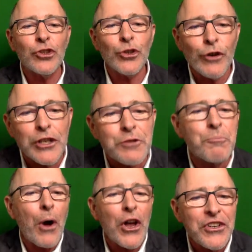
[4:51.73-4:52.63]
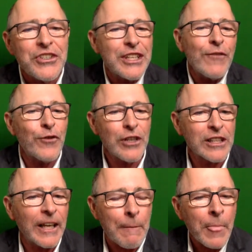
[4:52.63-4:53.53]
to respond
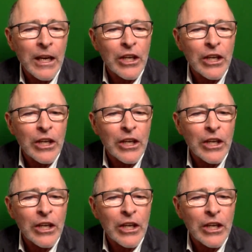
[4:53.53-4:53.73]
differently.